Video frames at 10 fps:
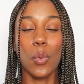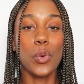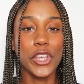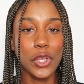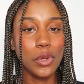
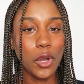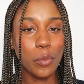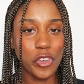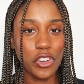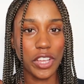When you know
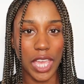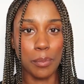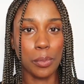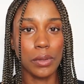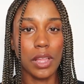what you're
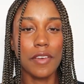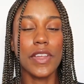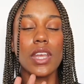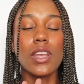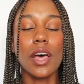capable
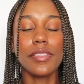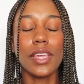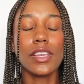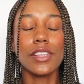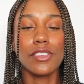of,
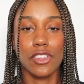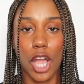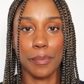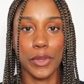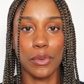nothing can
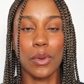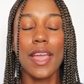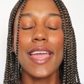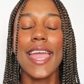stop you.